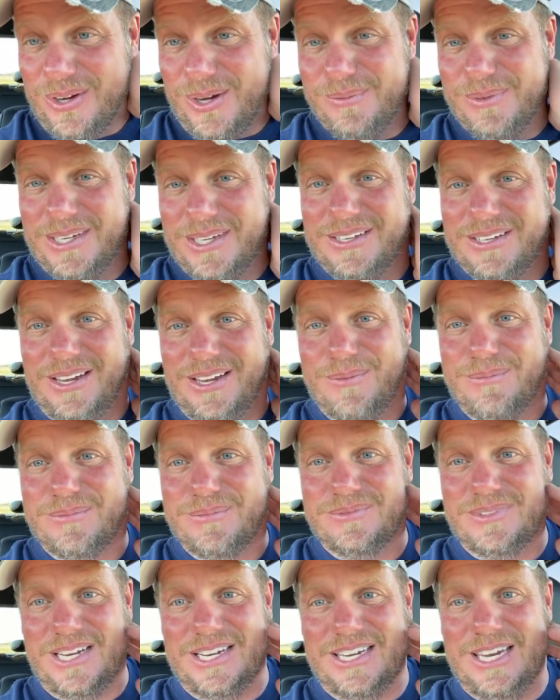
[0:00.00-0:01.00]
I mean,
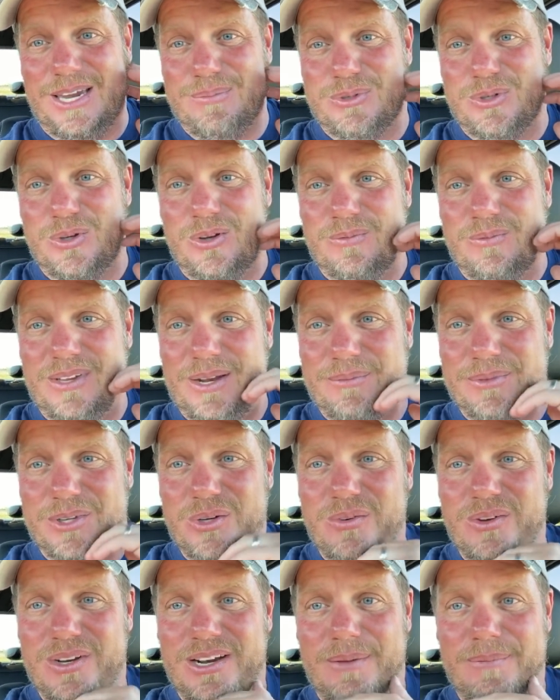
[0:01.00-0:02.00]
I'm I keep doing what I'm
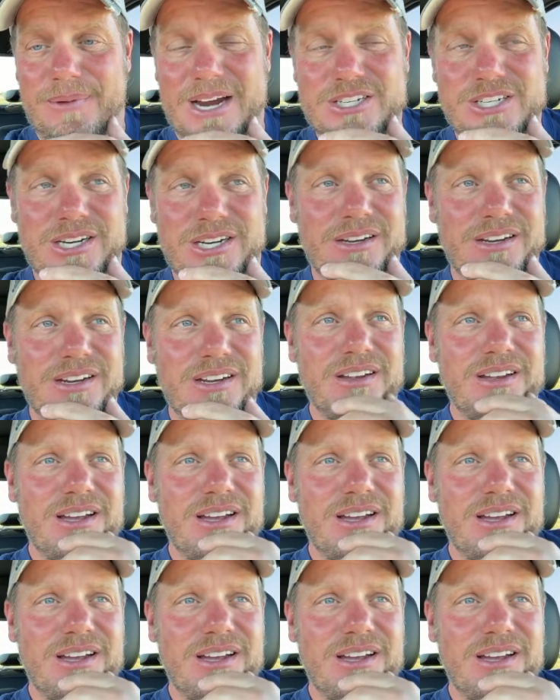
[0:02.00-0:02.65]
doing, and I'm actually